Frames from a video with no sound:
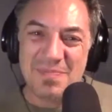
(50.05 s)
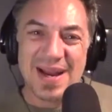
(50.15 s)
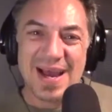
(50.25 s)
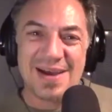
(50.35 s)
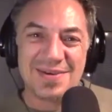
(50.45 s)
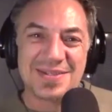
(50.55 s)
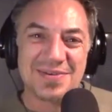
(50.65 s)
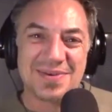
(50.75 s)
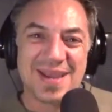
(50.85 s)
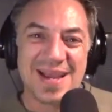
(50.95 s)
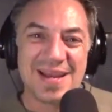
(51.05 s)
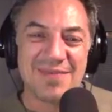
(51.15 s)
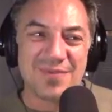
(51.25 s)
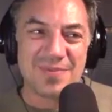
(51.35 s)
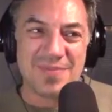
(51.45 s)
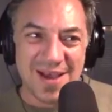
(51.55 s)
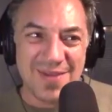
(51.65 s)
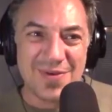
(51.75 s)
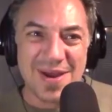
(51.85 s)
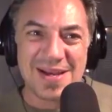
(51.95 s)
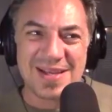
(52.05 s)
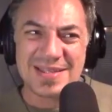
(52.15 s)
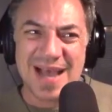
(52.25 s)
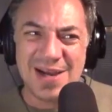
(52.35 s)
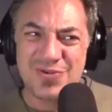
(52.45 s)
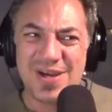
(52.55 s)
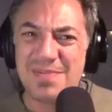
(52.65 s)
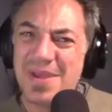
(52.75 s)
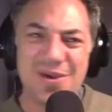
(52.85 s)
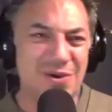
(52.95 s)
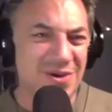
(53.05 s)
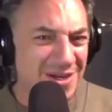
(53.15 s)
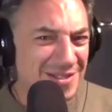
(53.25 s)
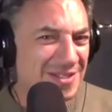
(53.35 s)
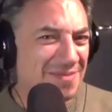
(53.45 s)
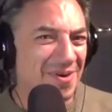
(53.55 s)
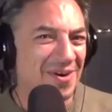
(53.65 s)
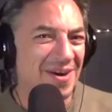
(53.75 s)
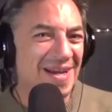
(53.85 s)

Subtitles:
But I also get it from the other end because I try to be a good customer.